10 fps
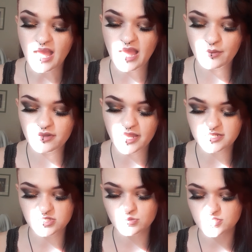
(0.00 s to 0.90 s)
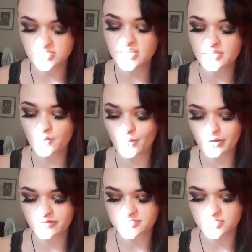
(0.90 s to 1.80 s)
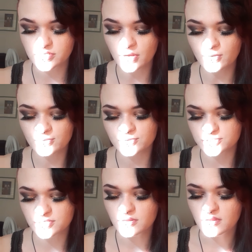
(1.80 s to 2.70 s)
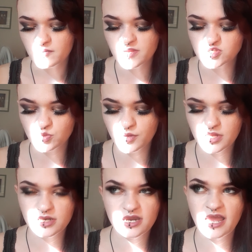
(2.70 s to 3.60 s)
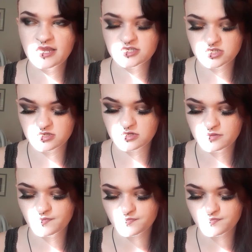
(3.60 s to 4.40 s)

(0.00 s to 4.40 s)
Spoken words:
I would like to see where this goes between Cancer